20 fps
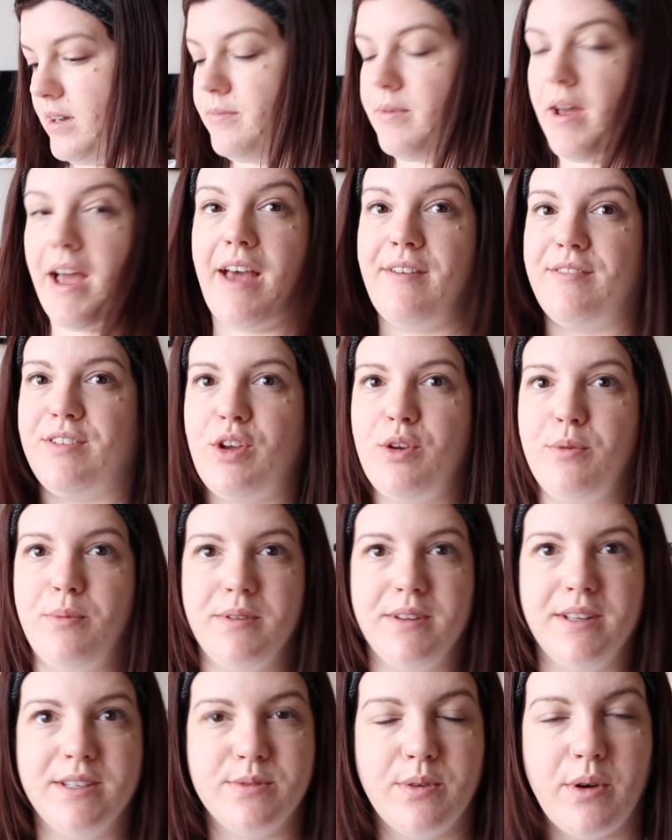I haven't
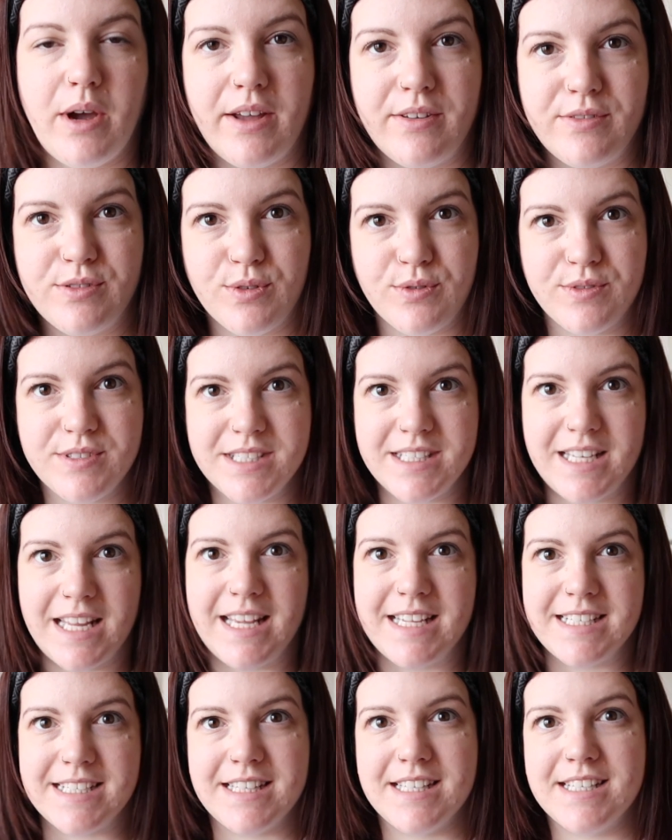opened this one. I sort of
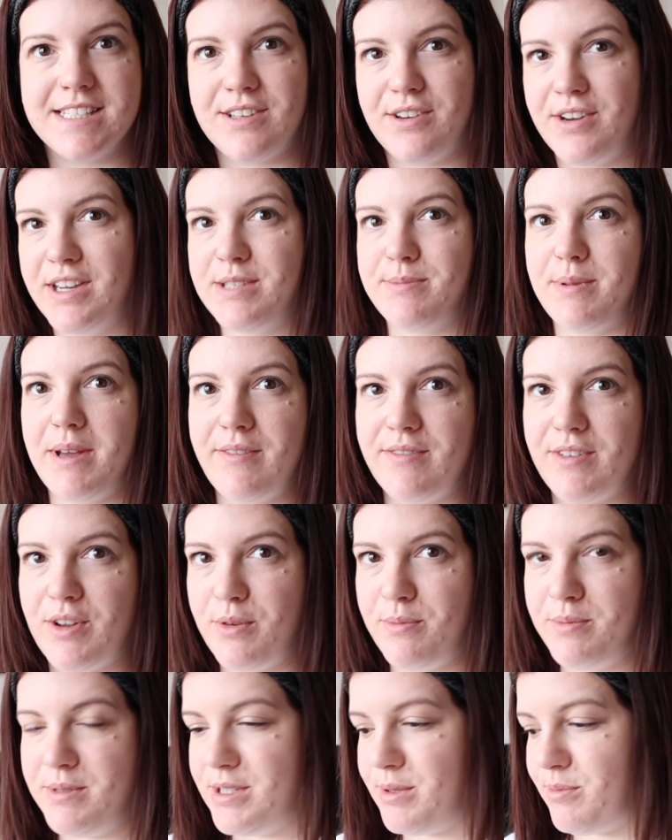sneaked in the sides, but I haven't
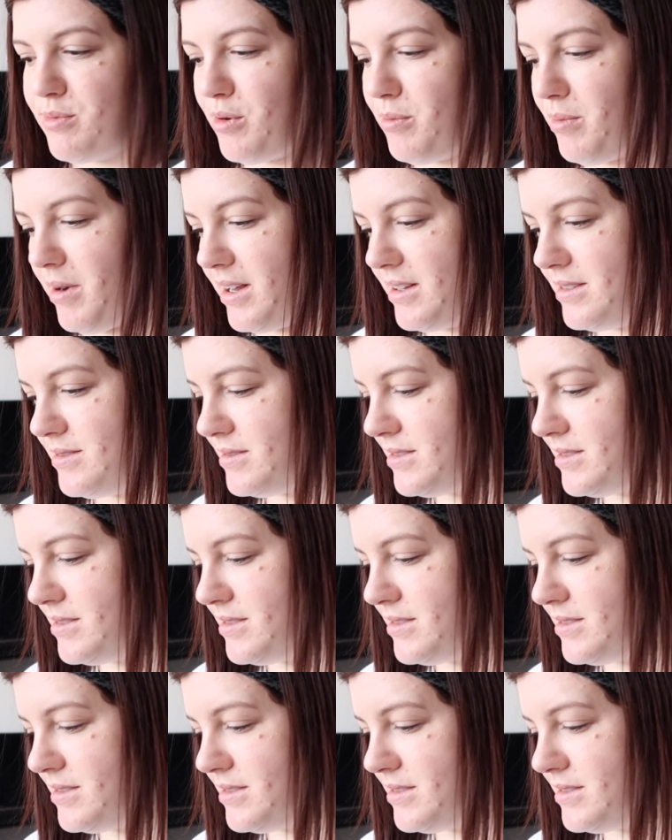opened it properly.